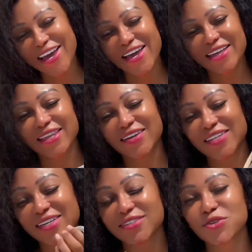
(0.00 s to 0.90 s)
Now
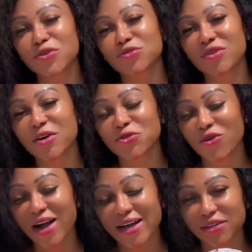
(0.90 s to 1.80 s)
this goes round
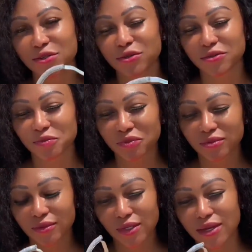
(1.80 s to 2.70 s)
your ankle
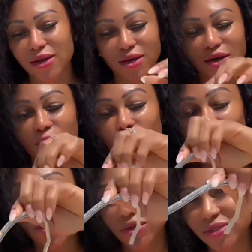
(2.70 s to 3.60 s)

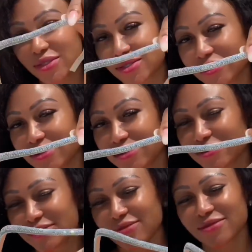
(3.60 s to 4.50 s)
once
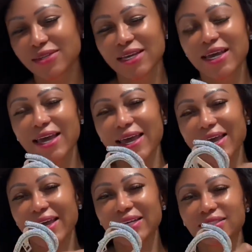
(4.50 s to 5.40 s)

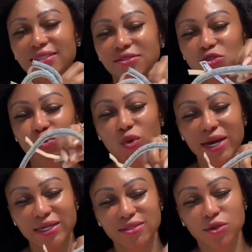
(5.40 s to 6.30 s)
and
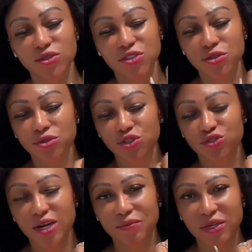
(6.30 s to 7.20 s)
twice until you
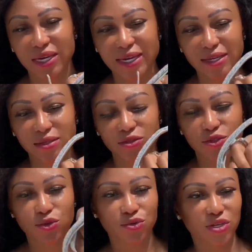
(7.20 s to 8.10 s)
strap it in.
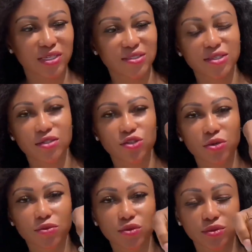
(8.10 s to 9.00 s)
So you can see the
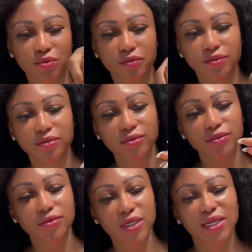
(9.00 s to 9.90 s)
double,
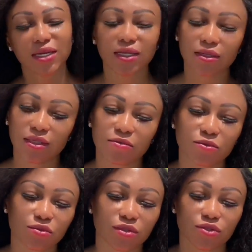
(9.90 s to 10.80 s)
let me
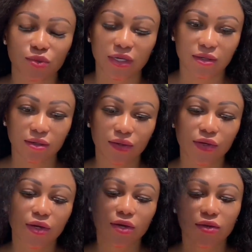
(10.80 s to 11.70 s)
put it this way.
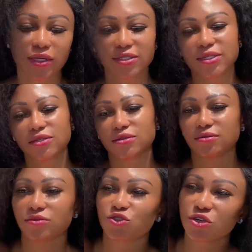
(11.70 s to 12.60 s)
You can see the
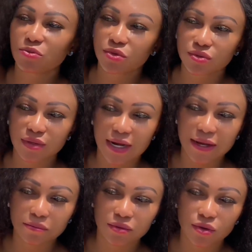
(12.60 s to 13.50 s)
triple
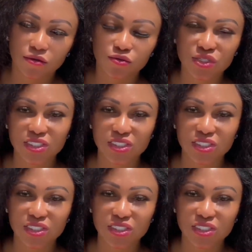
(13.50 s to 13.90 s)
wrap, of which